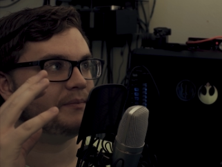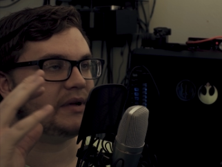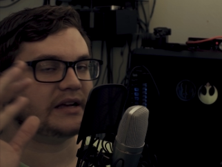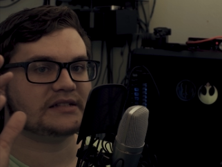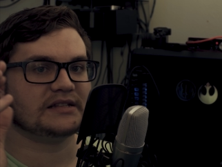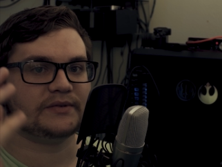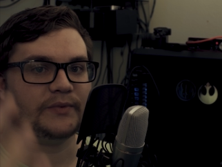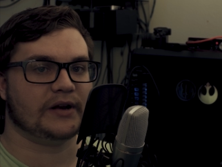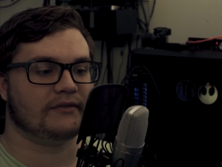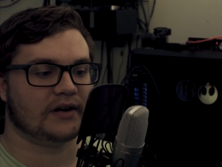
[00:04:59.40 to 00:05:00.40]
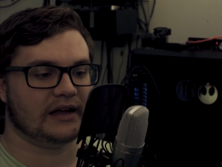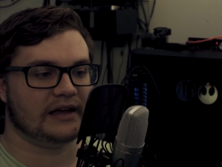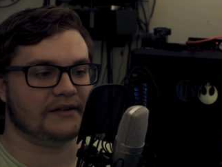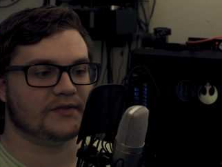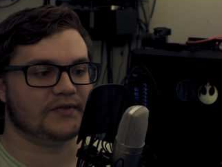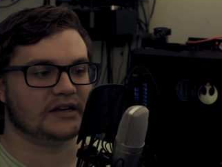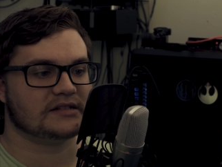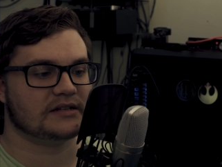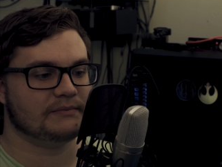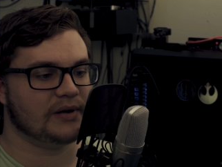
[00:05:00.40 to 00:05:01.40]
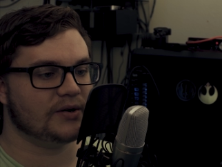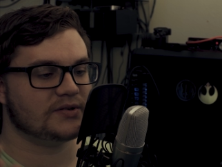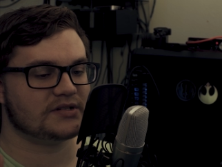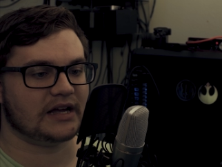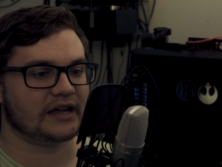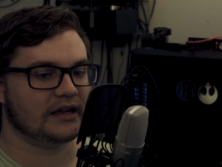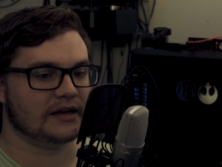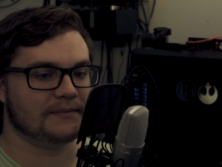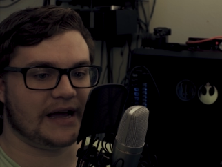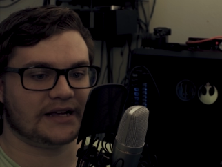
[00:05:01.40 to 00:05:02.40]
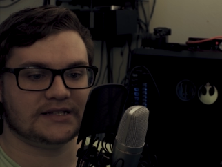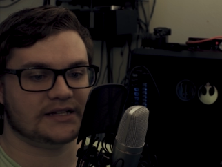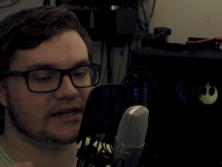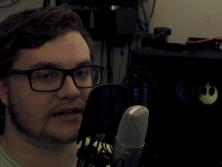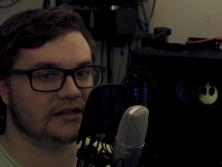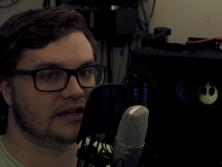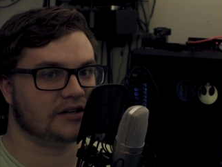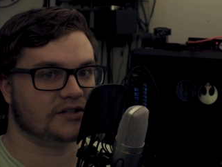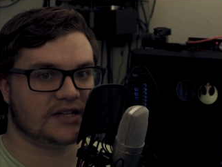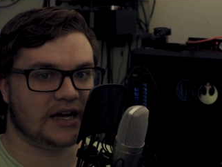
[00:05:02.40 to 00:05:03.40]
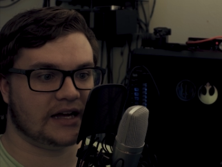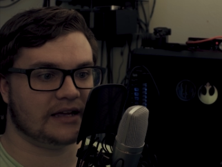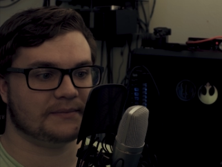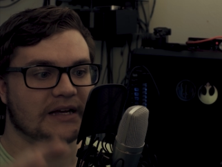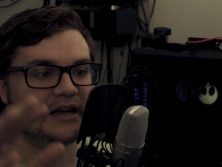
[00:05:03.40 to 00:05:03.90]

because whenever I have to fix it in post, I can come back to it at a later time.